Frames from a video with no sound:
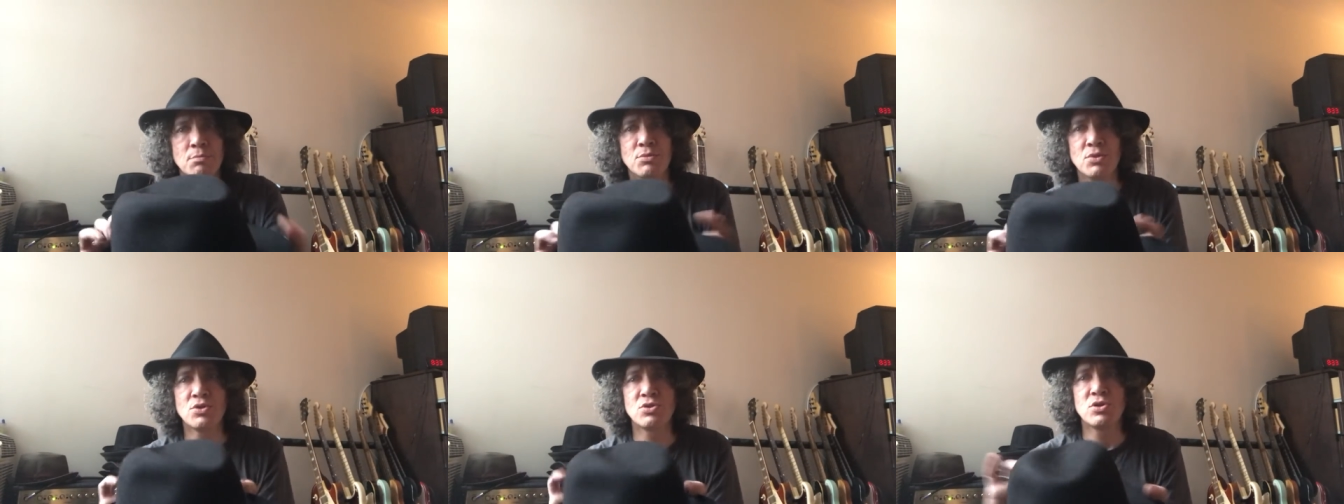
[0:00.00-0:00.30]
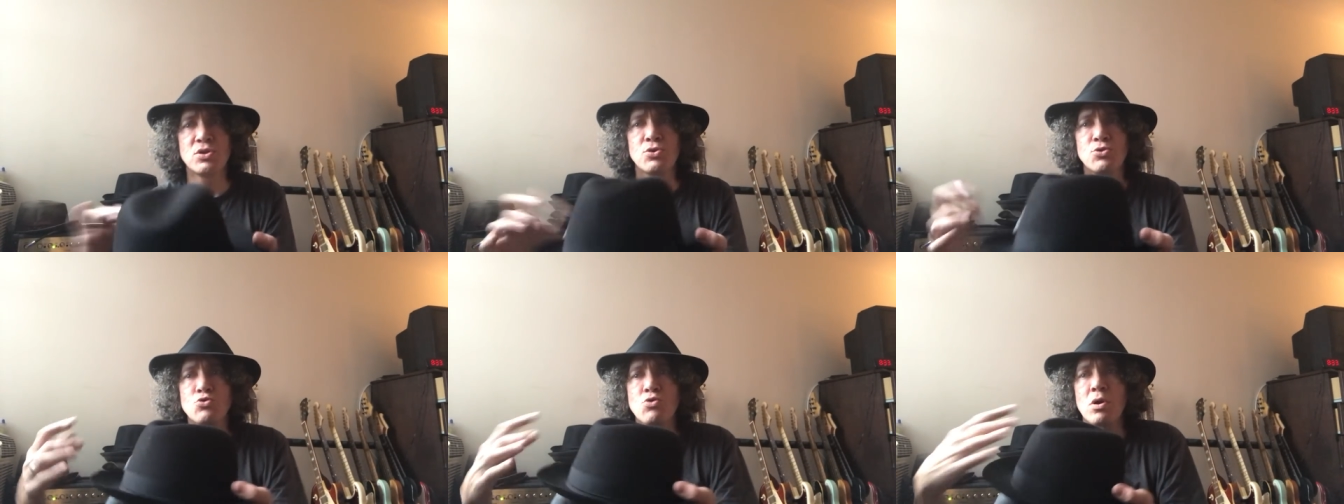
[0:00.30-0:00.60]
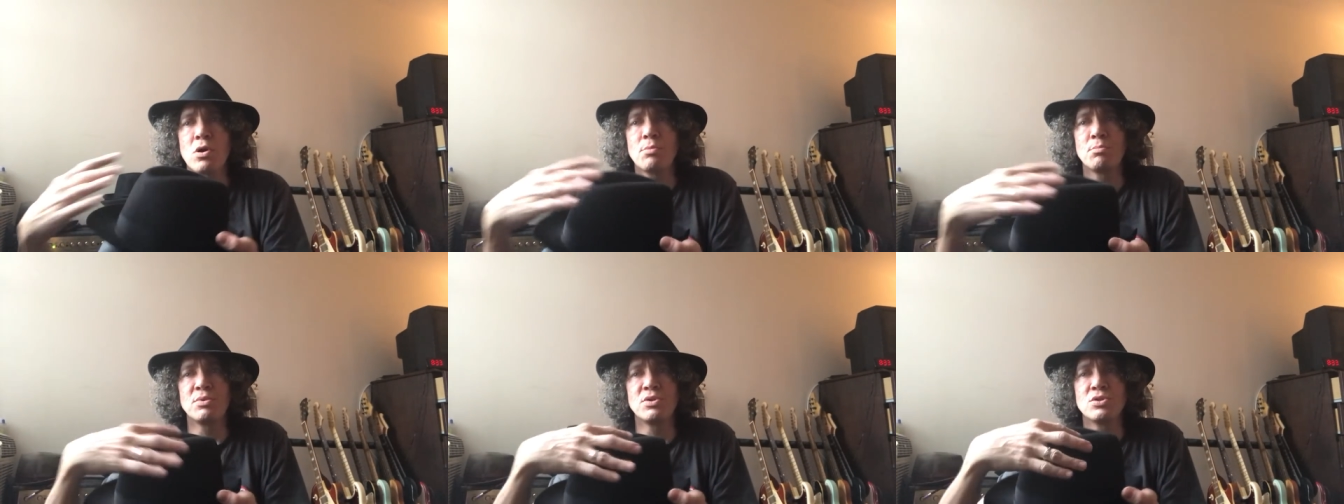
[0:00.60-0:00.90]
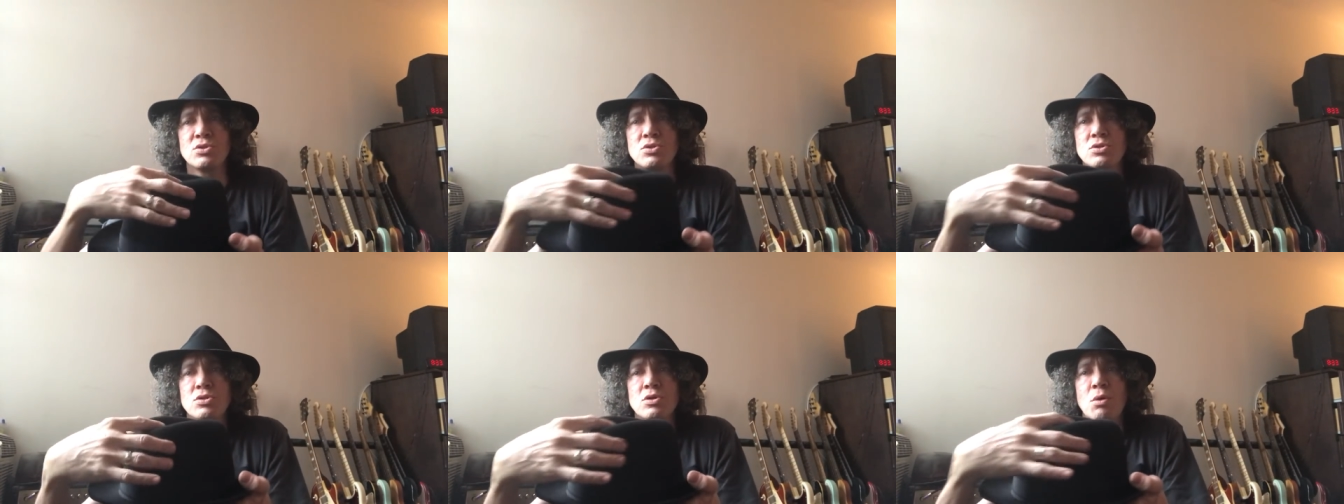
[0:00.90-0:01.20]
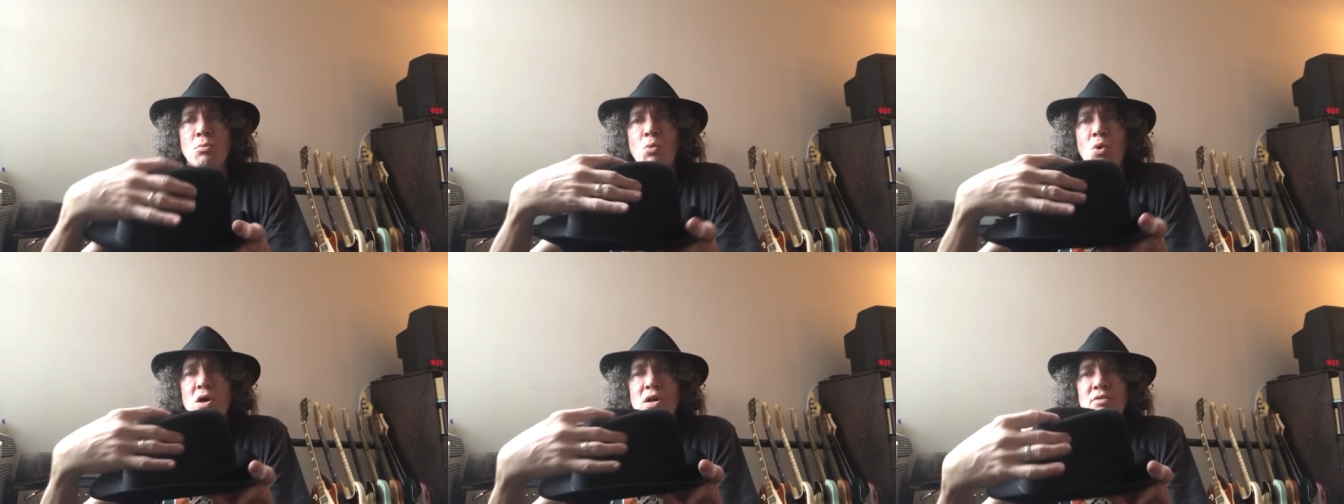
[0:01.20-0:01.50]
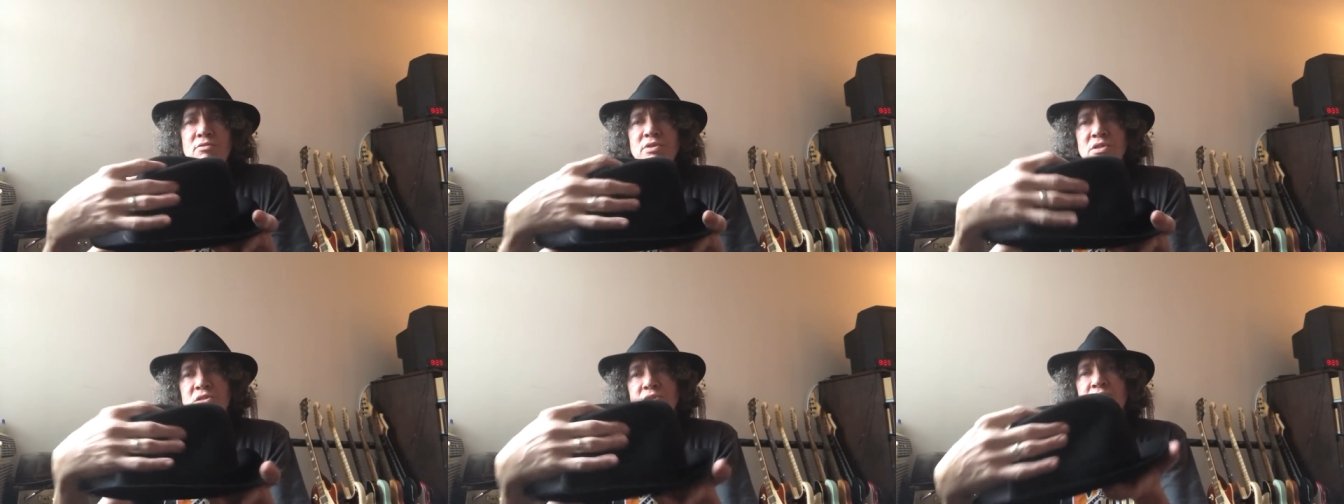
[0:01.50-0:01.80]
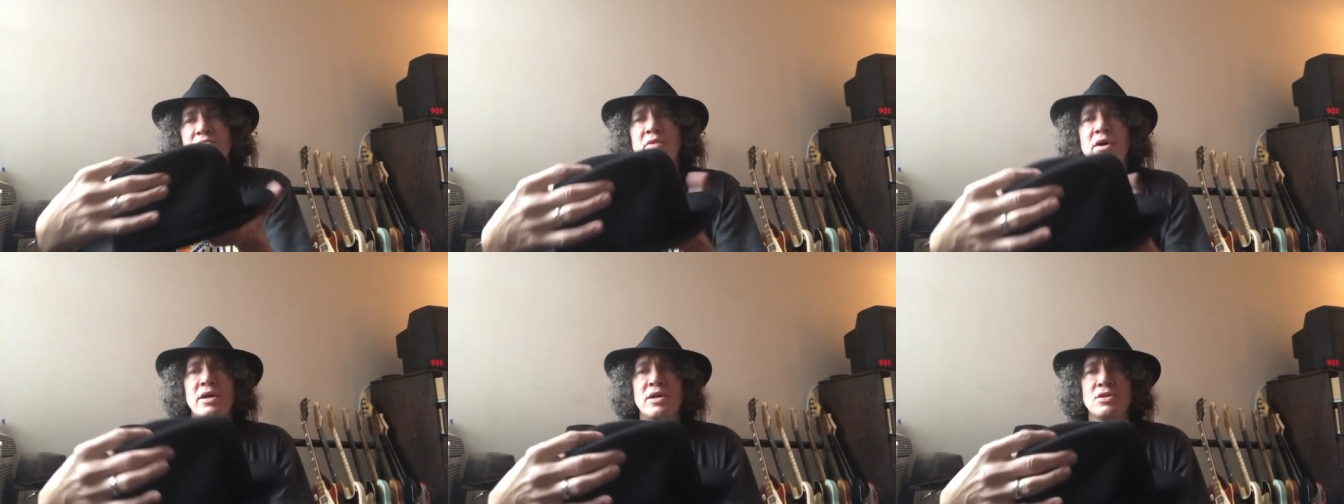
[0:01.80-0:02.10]
The teardrop is somewhat of a
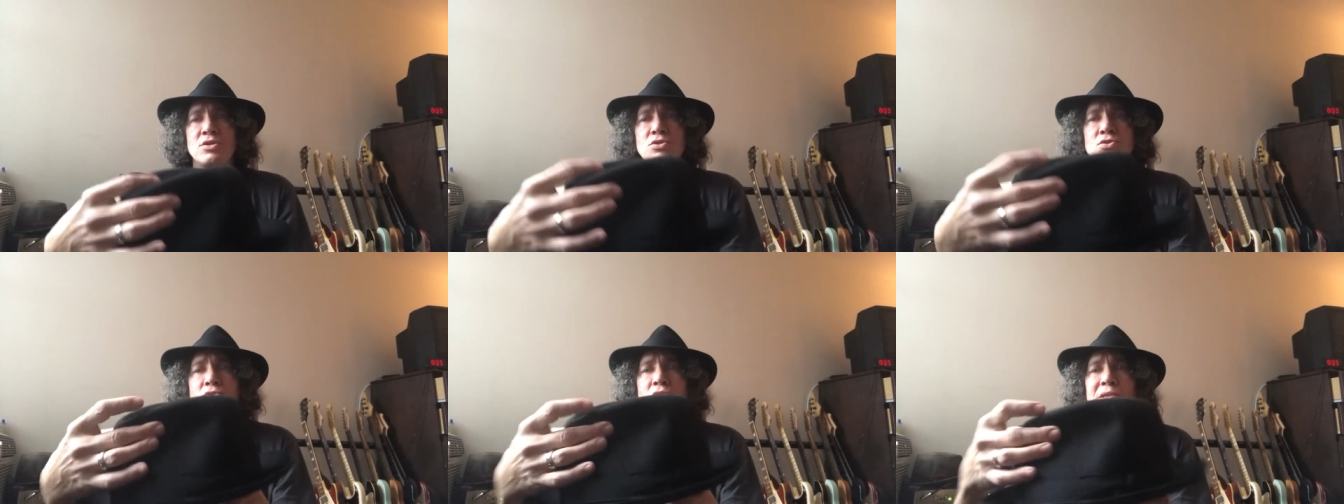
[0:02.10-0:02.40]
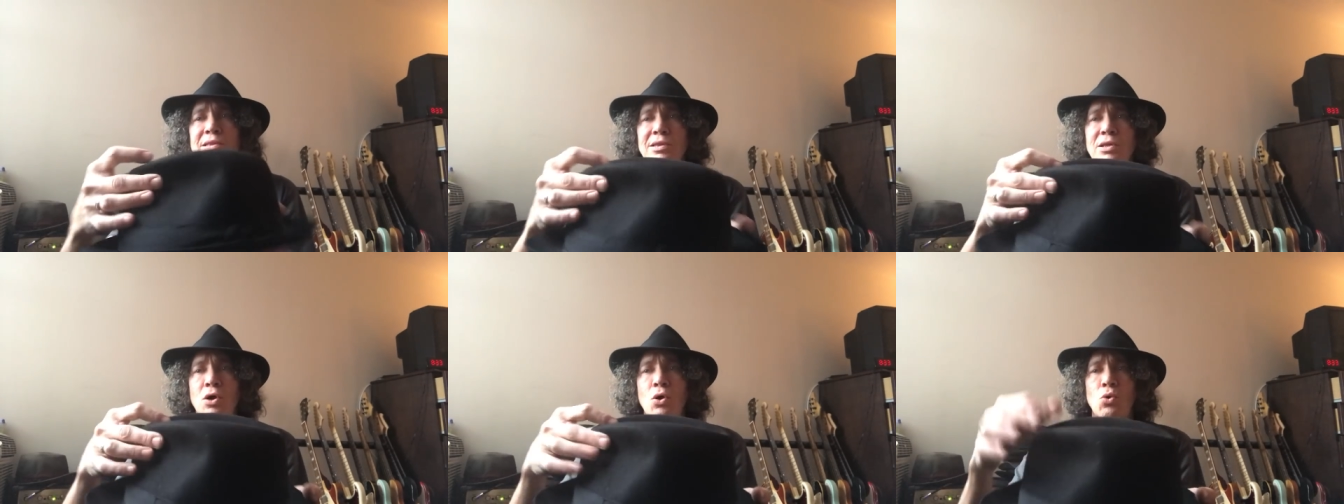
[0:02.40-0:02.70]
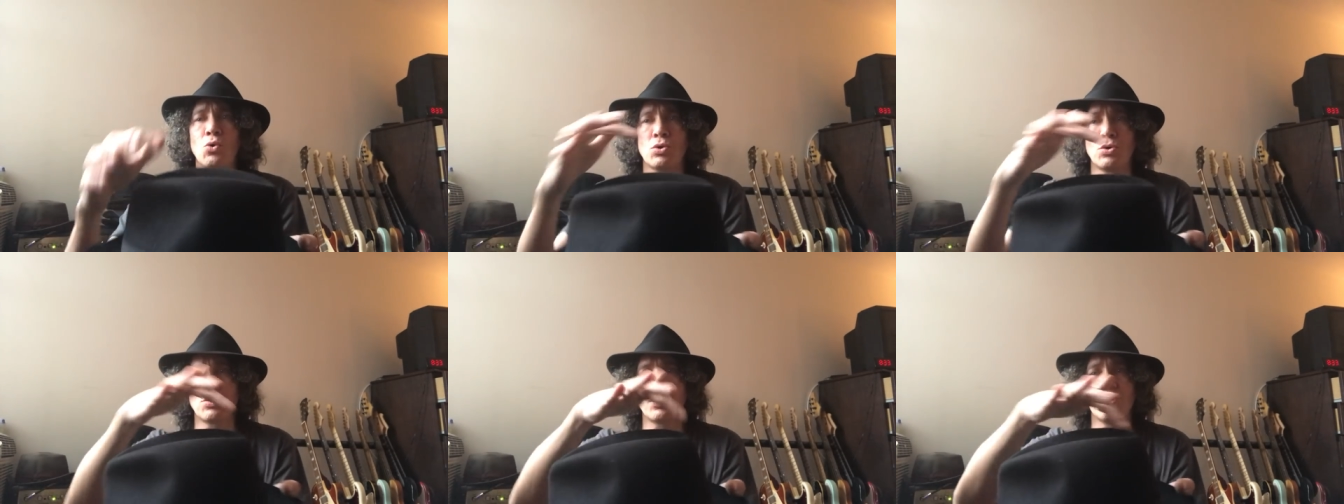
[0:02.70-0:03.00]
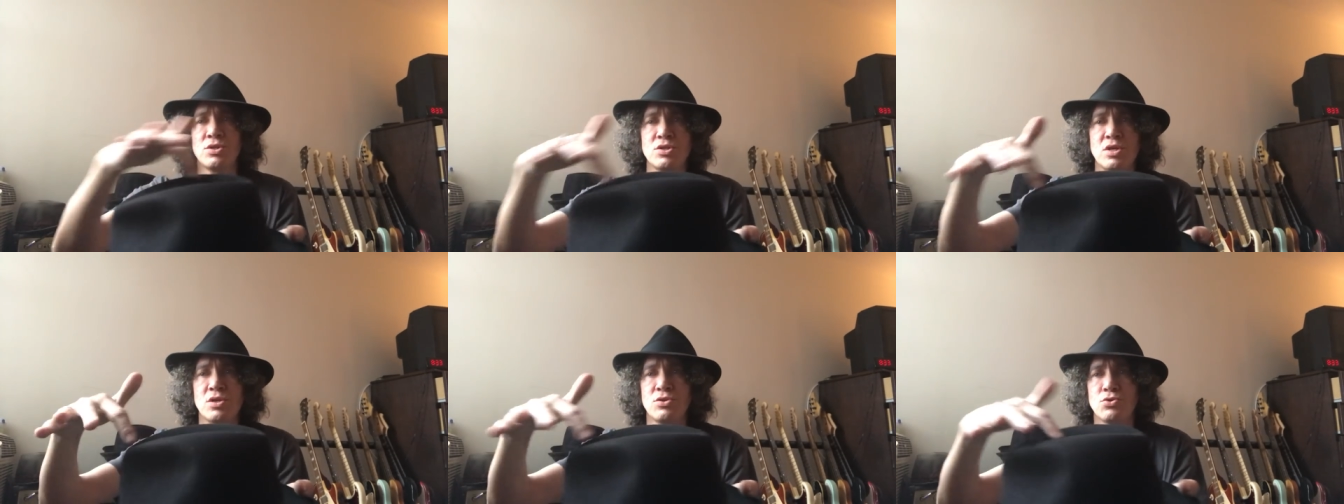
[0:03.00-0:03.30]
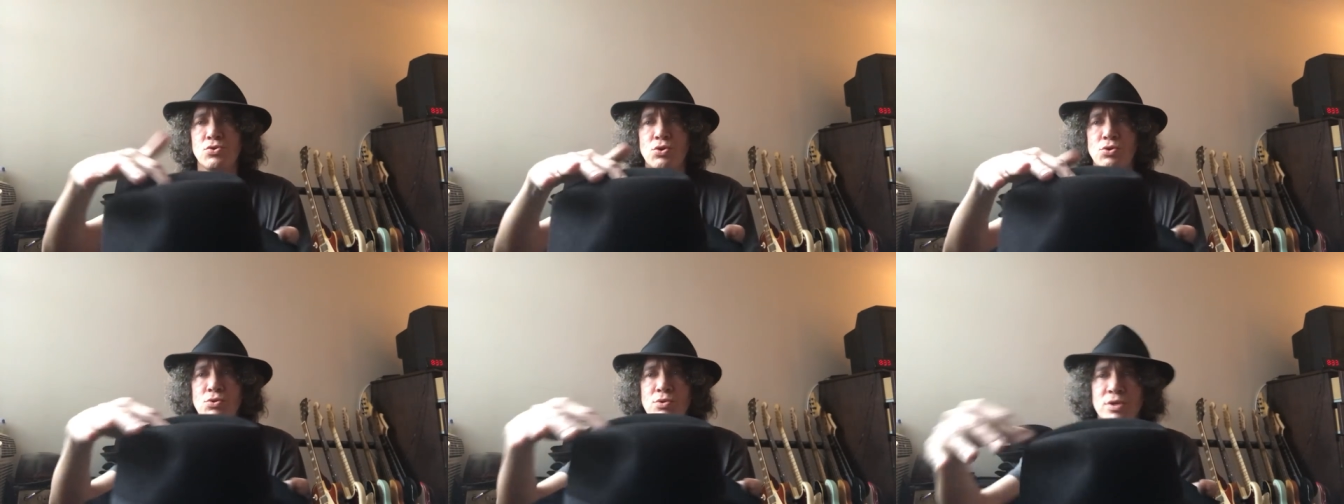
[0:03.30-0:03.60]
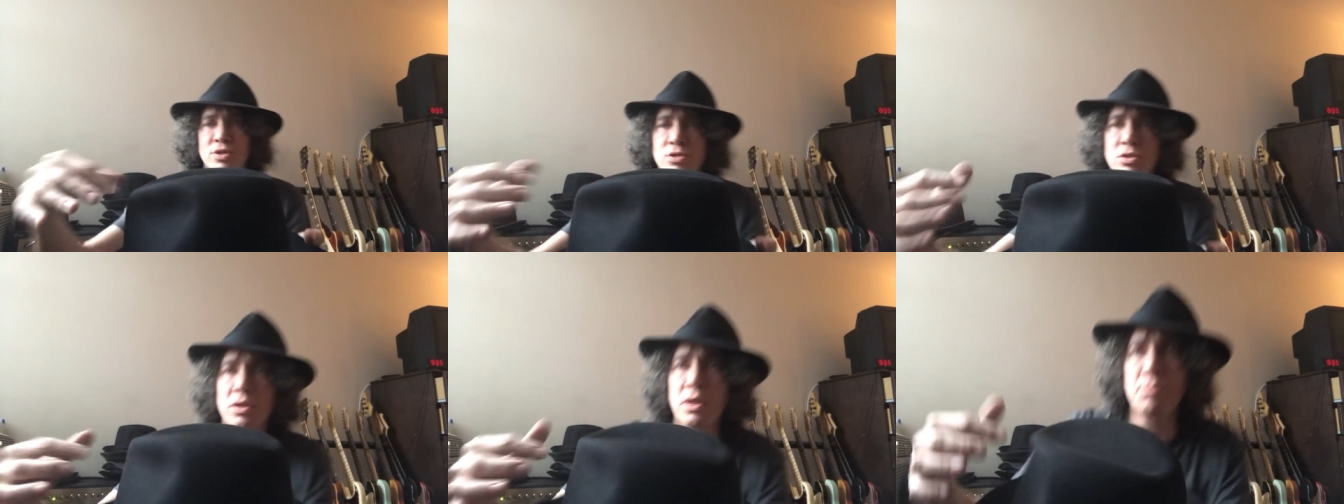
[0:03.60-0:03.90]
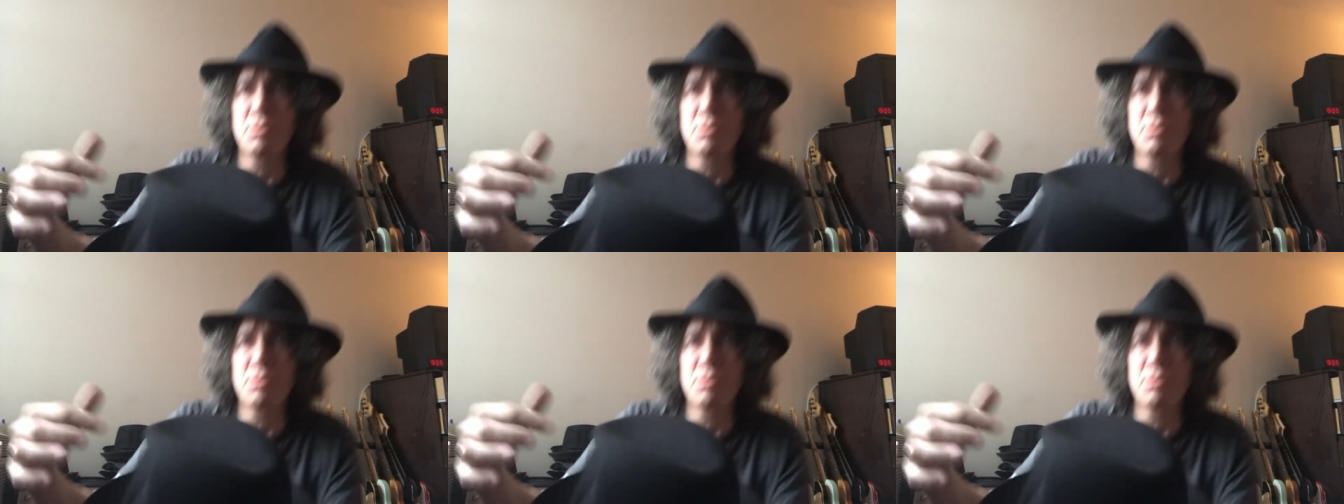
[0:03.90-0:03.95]
device to lower a center crease.